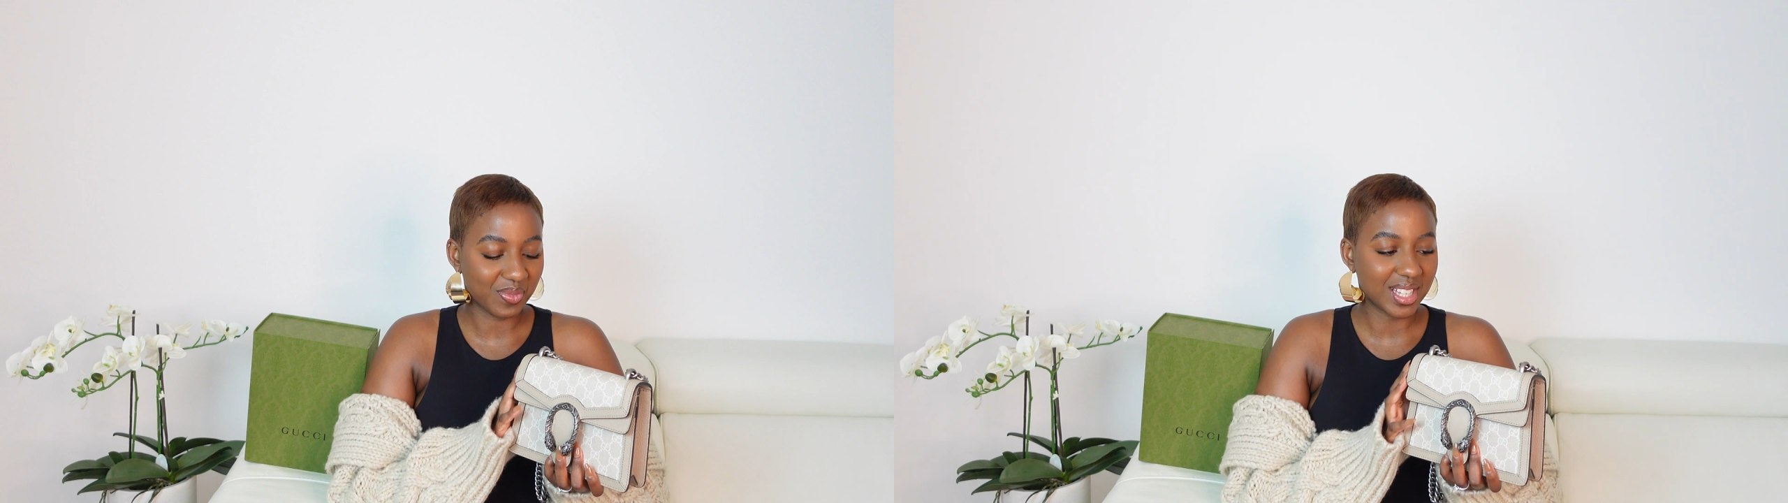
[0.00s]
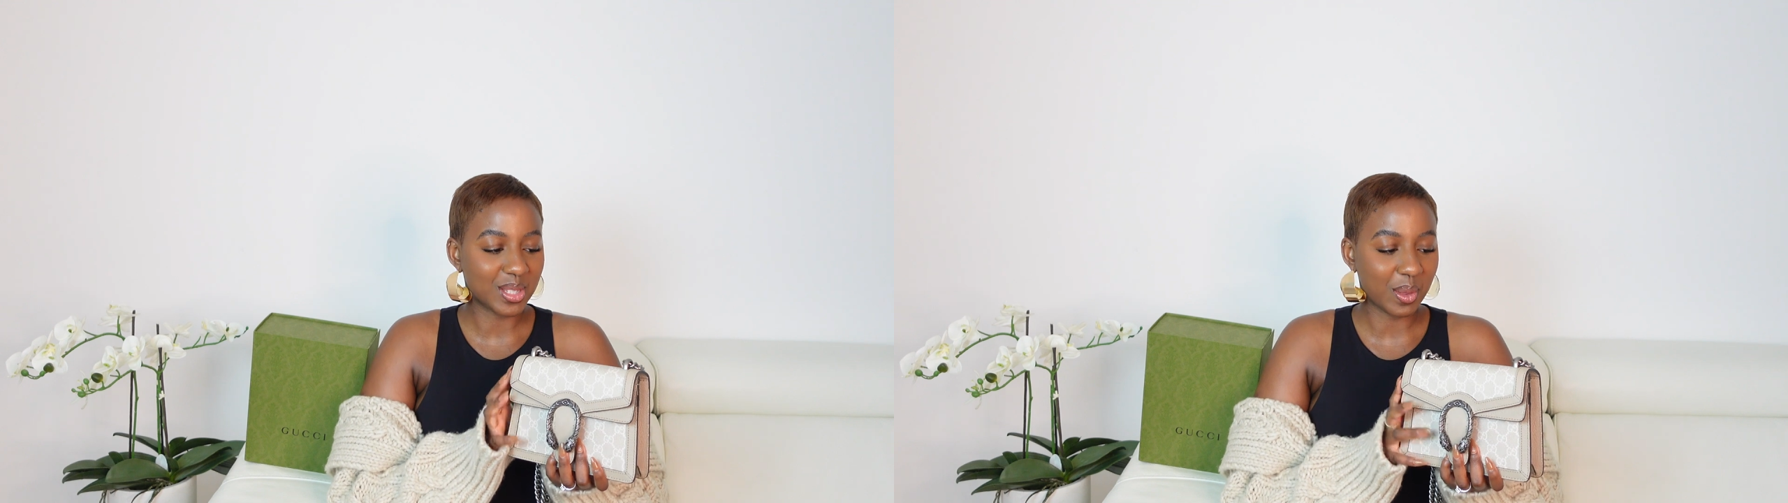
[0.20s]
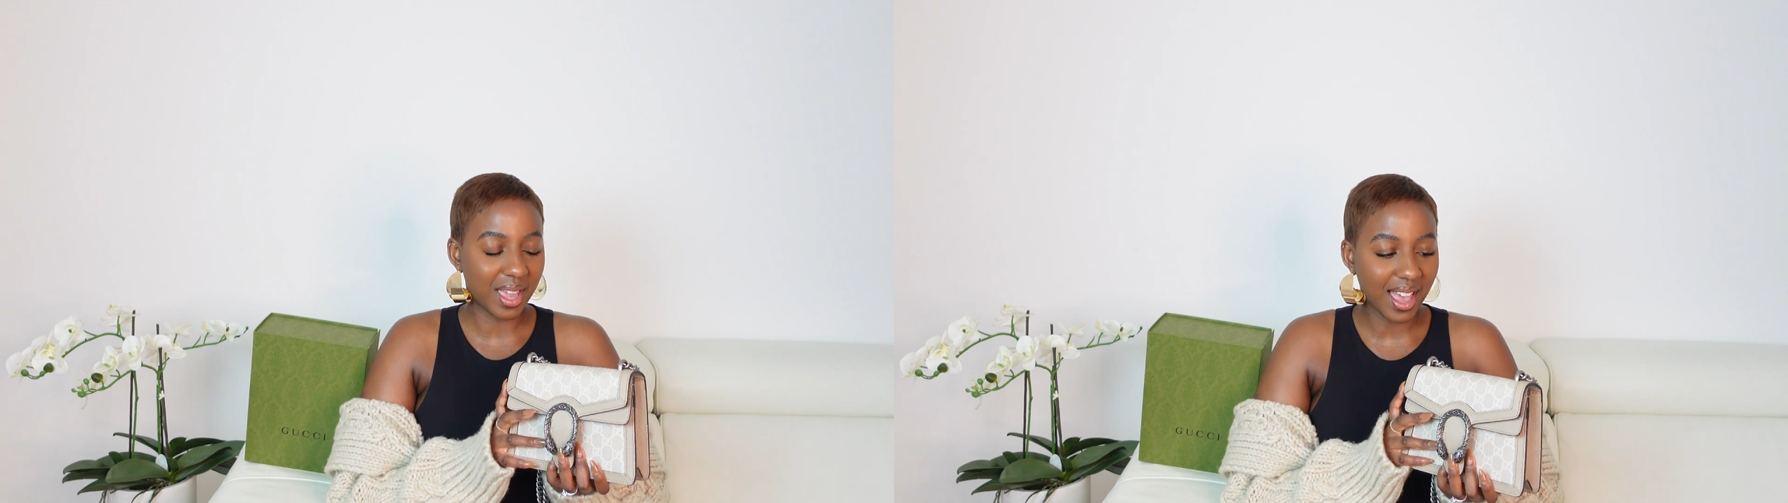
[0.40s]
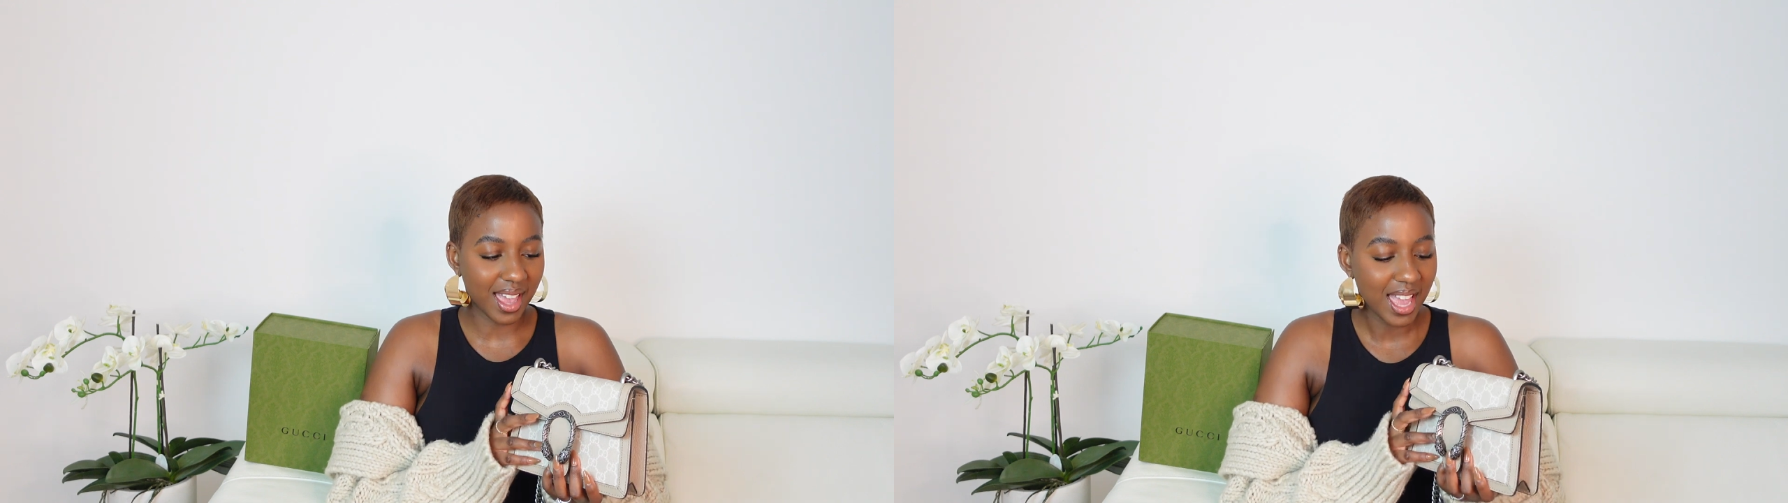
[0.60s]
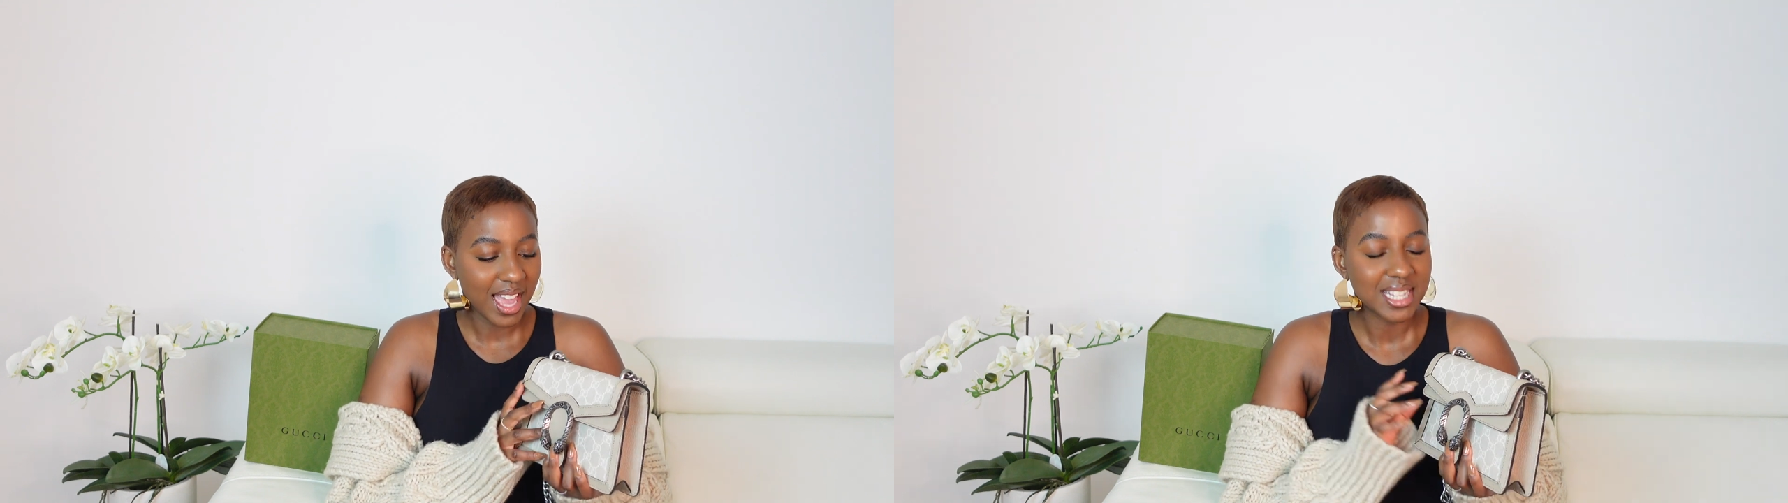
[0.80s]
So
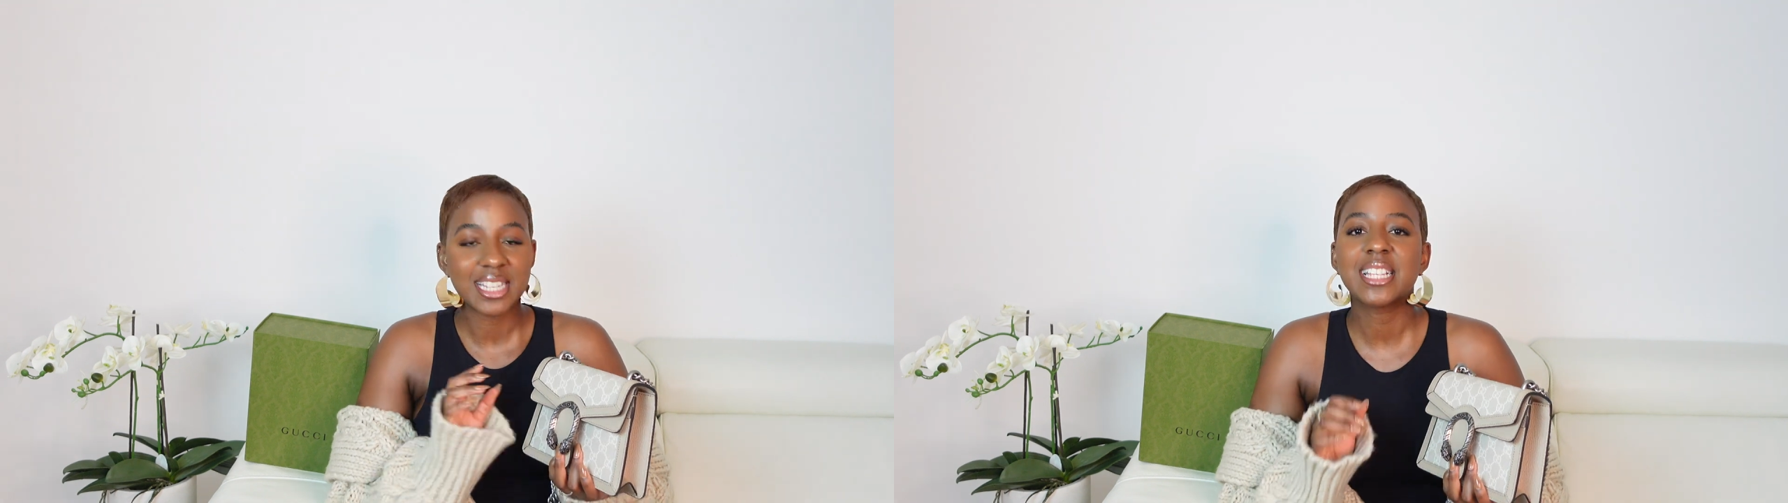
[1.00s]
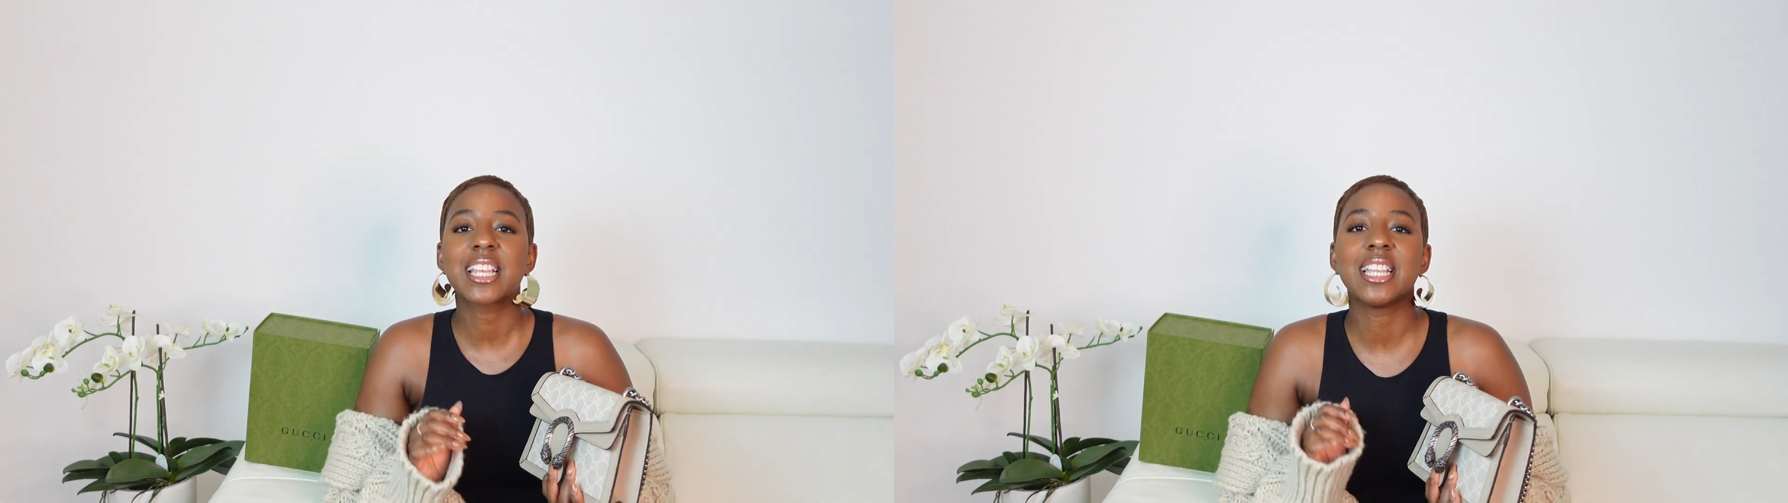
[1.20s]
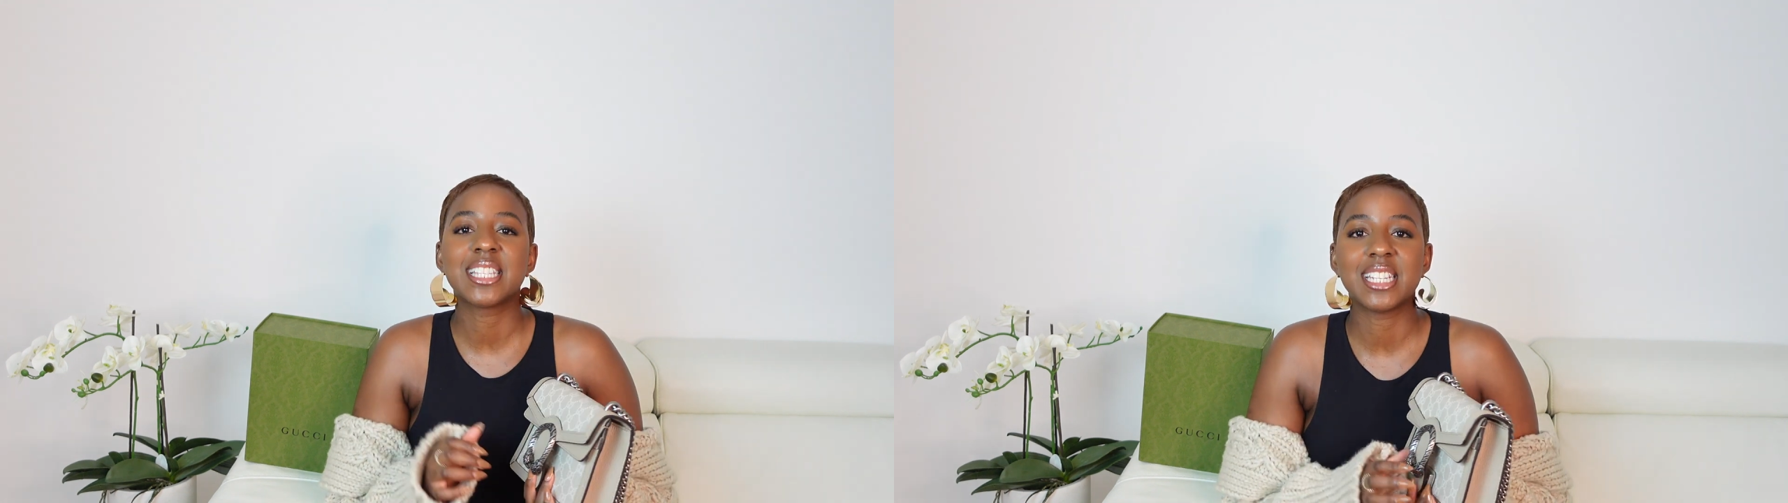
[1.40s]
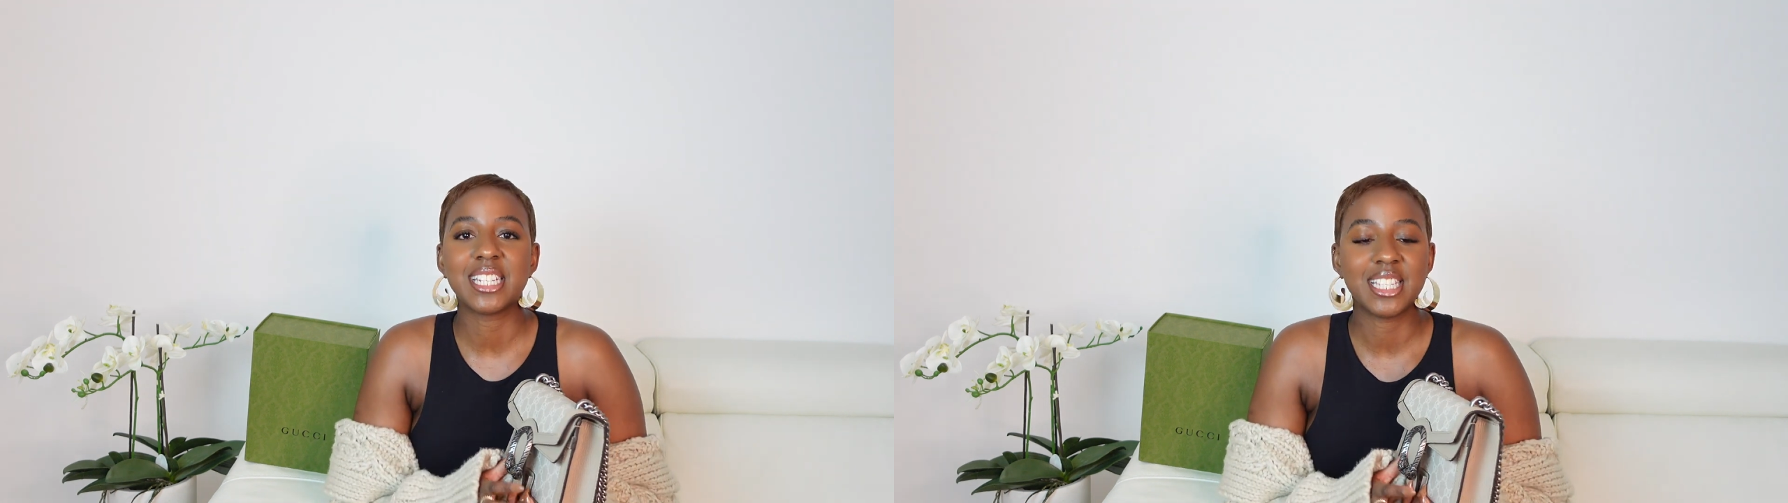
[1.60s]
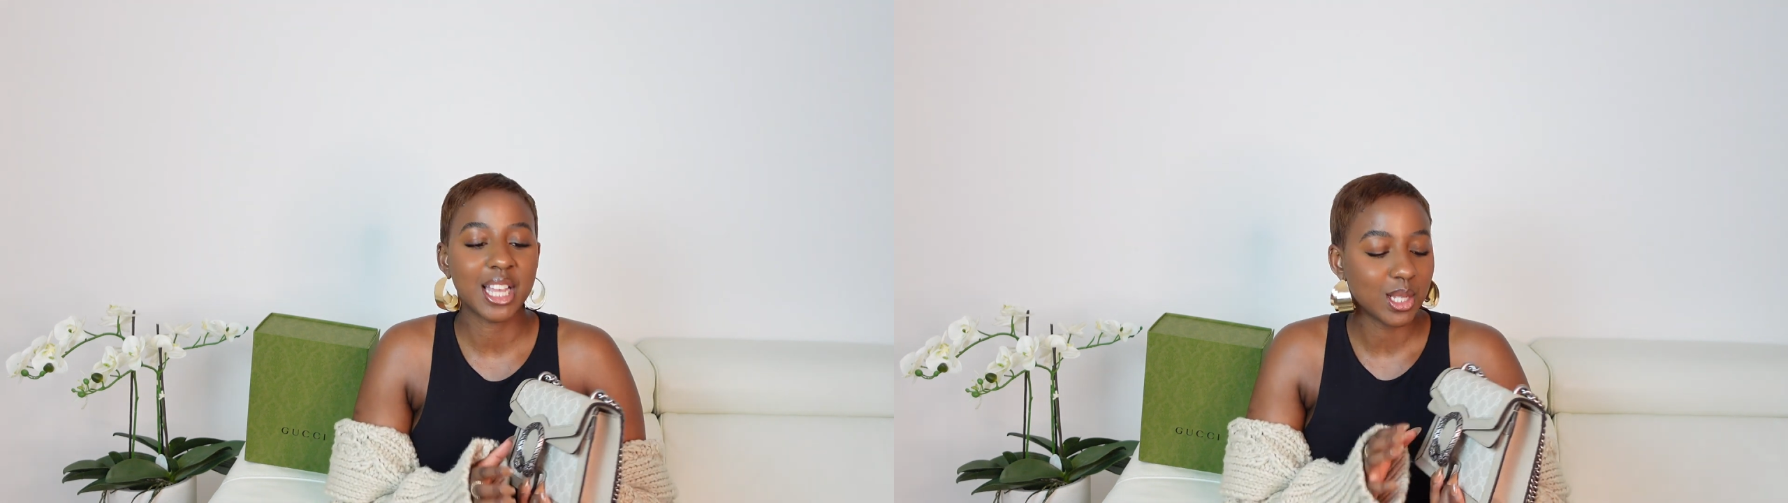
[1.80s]
yeah, so let's get into the
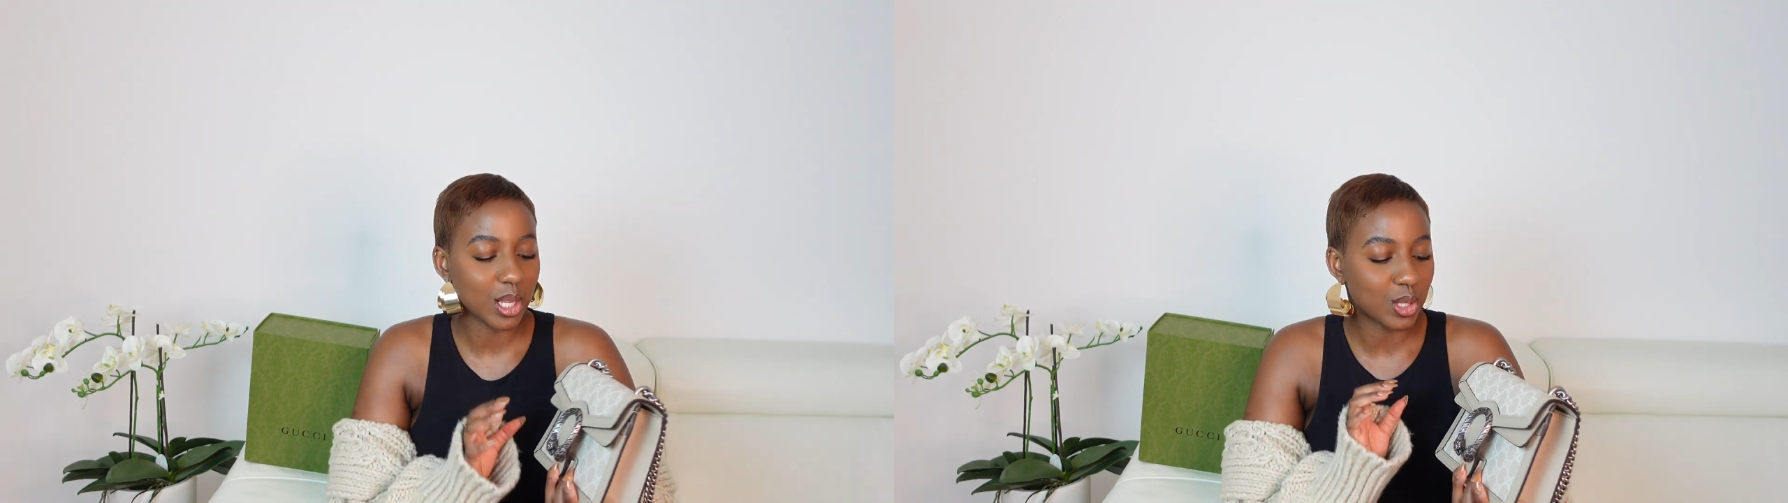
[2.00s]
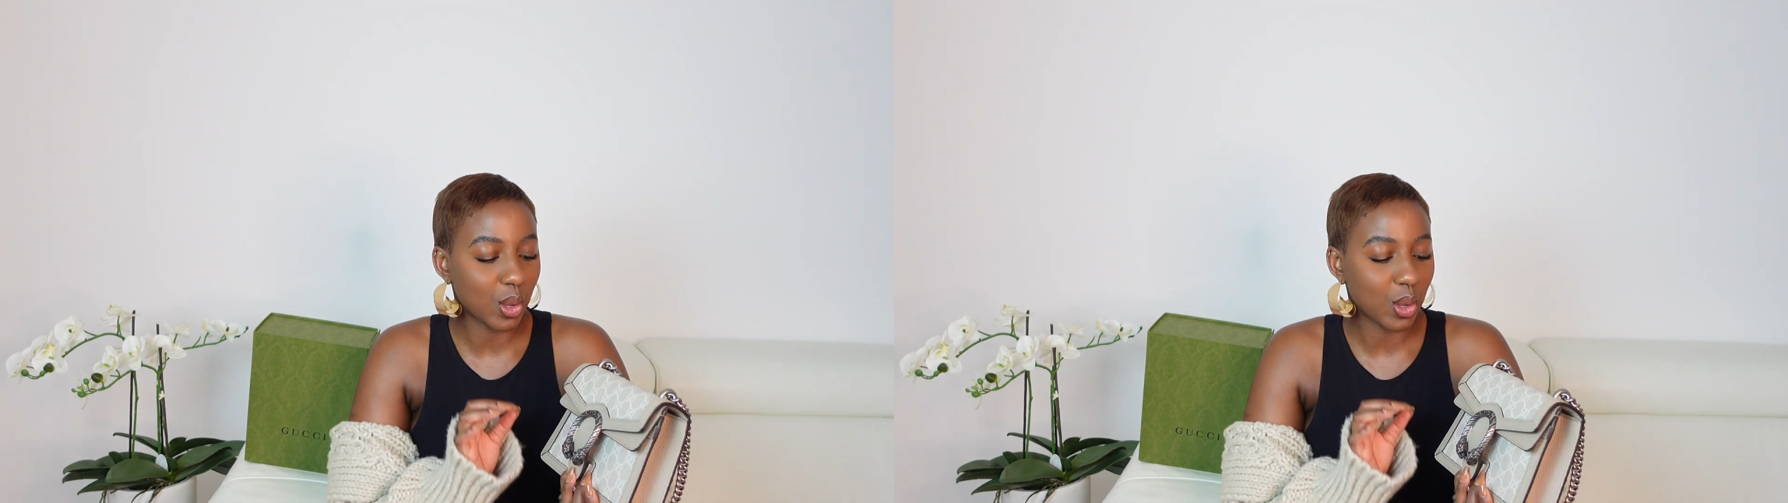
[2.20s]
details.